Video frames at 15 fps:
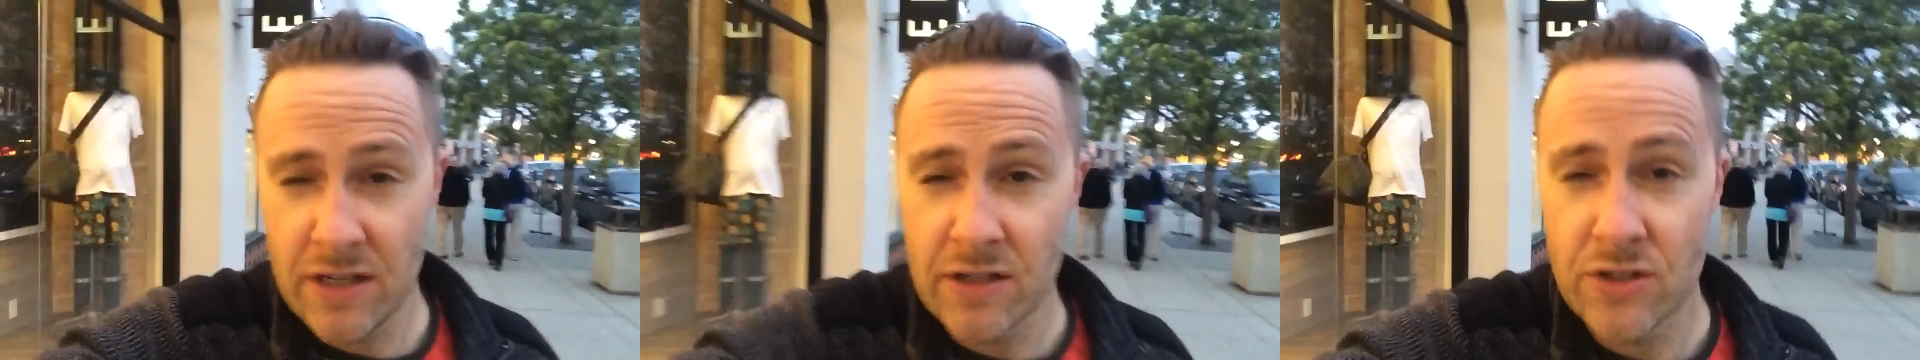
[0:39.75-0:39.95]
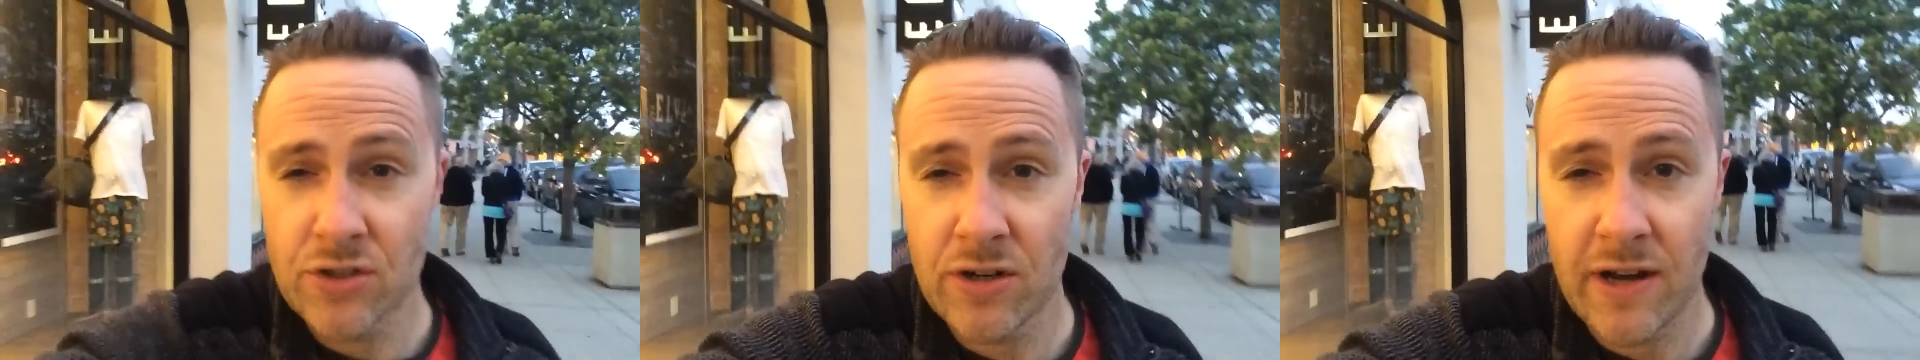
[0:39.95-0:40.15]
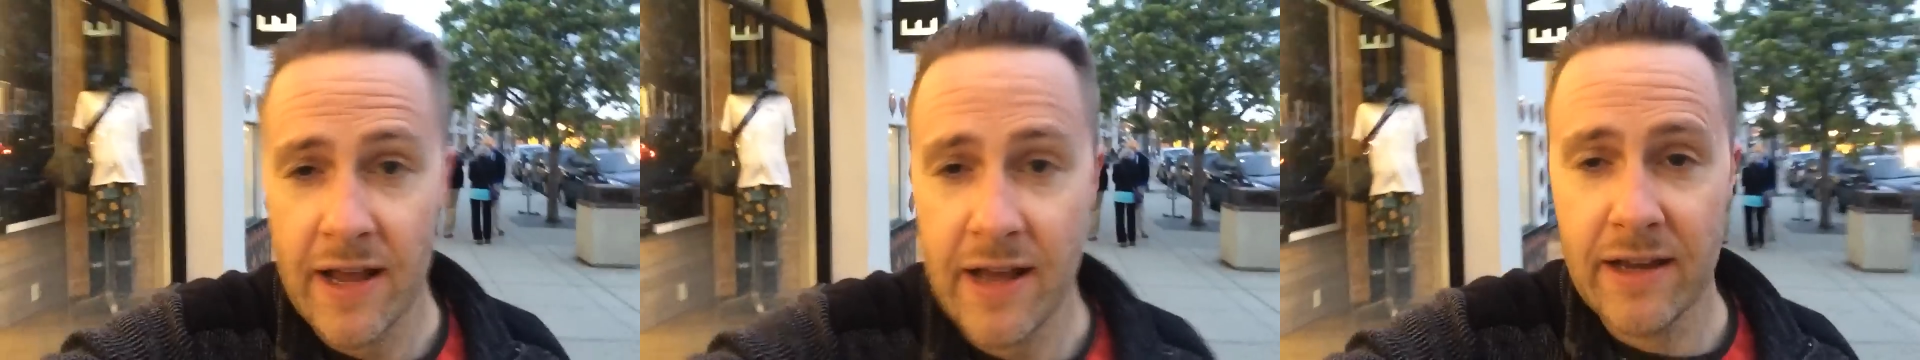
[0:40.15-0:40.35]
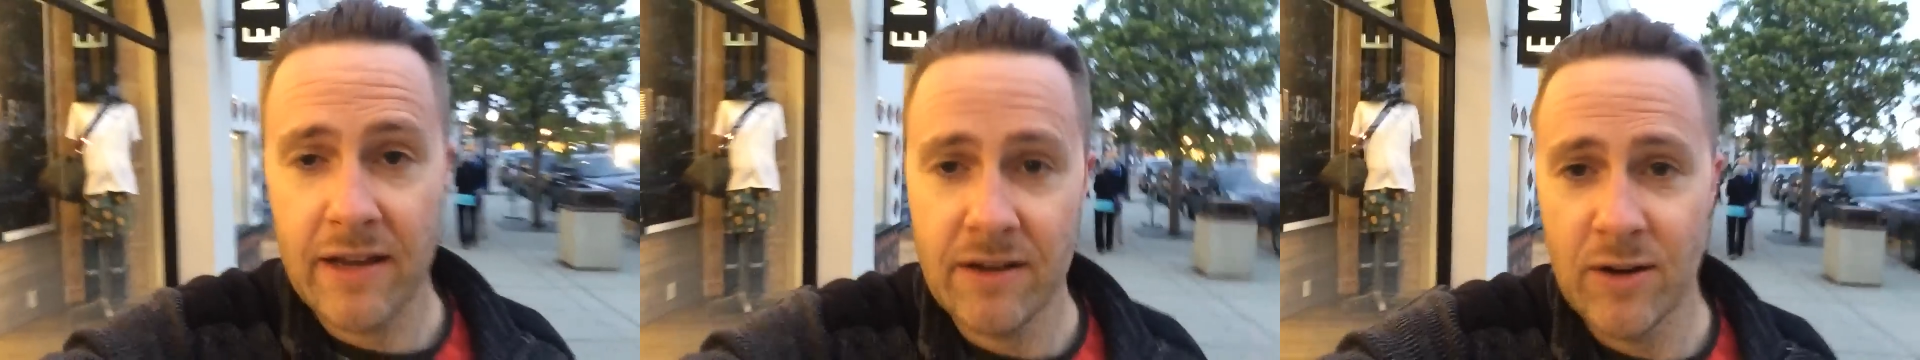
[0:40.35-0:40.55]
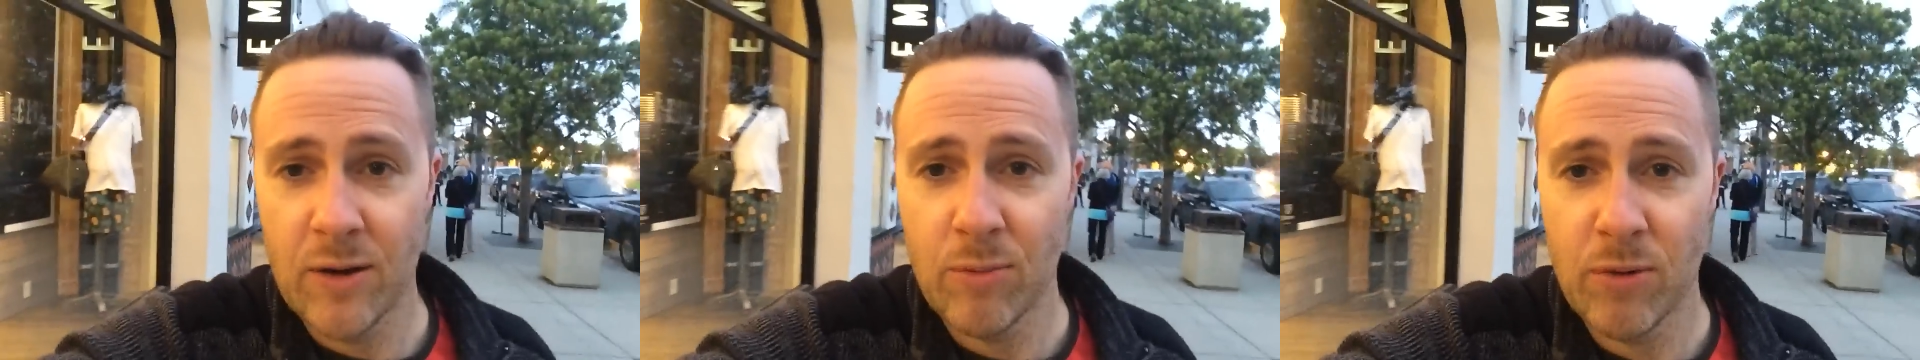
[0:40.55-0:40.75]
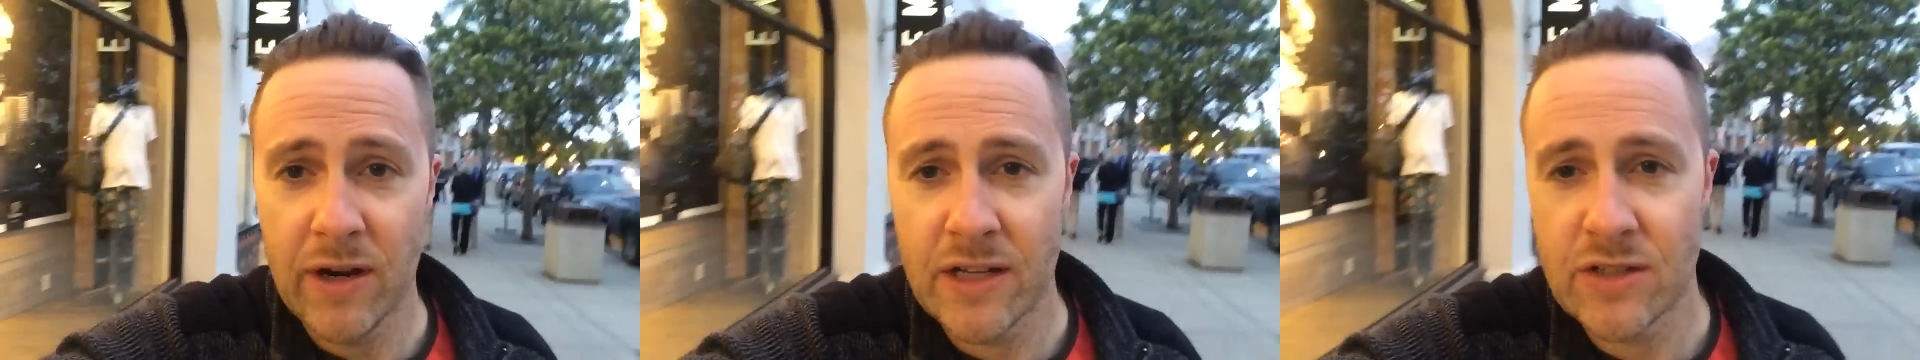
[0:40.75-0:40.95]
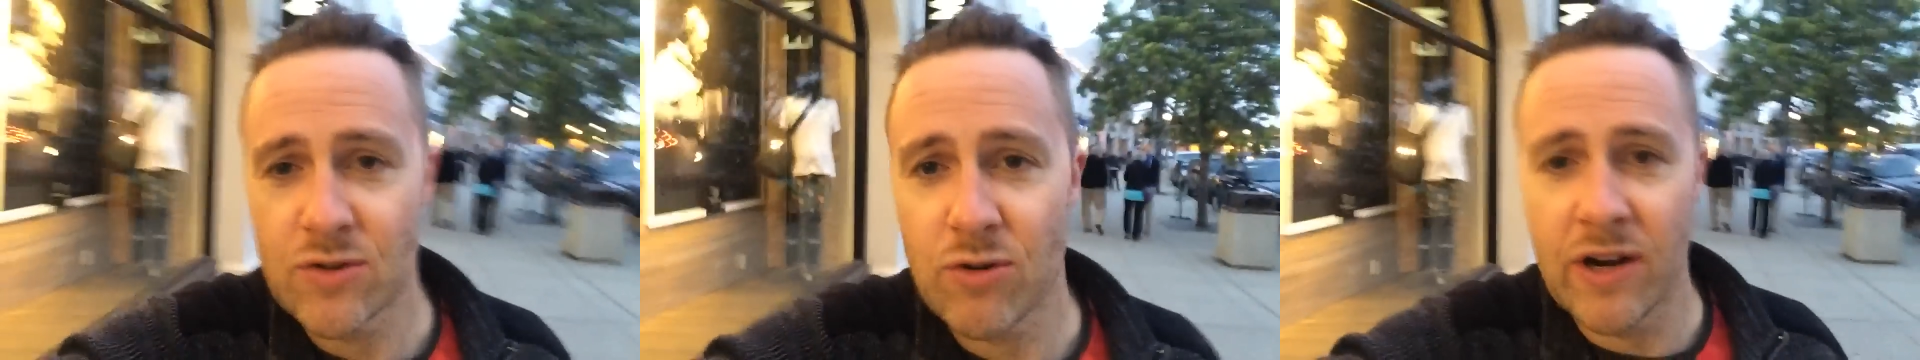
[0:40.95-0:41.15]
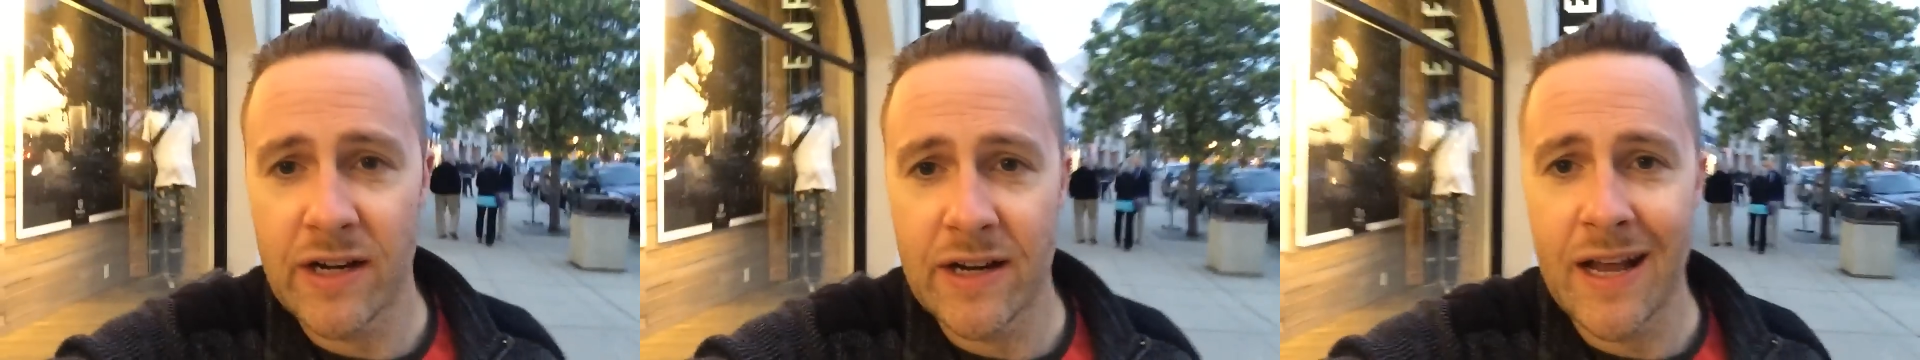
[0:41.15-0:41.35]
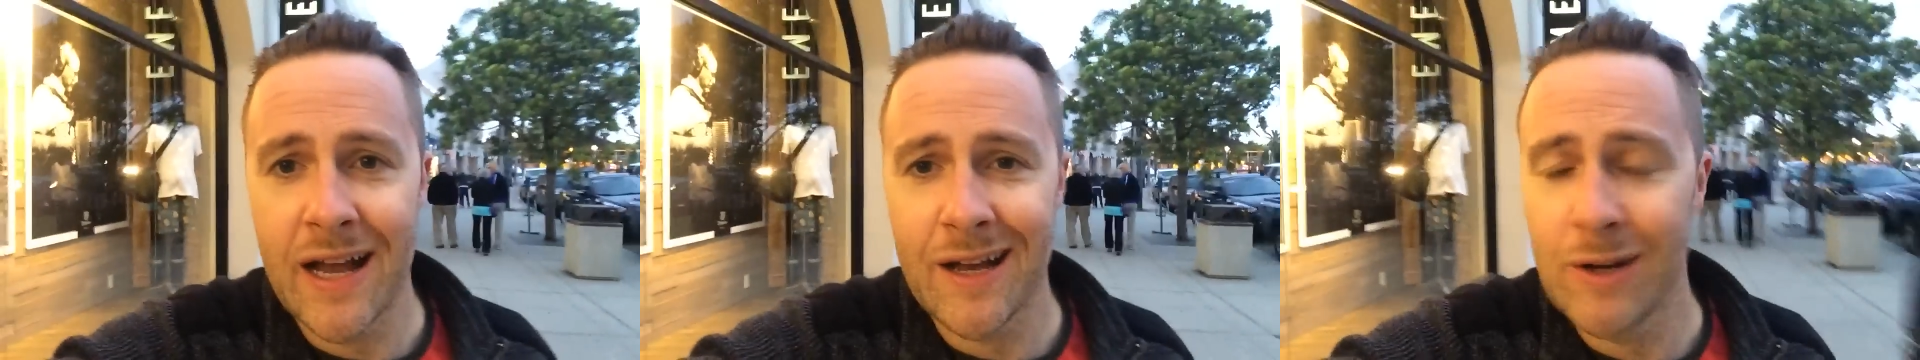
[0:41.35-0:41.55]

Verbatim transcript: and trying to hack into your brains right now,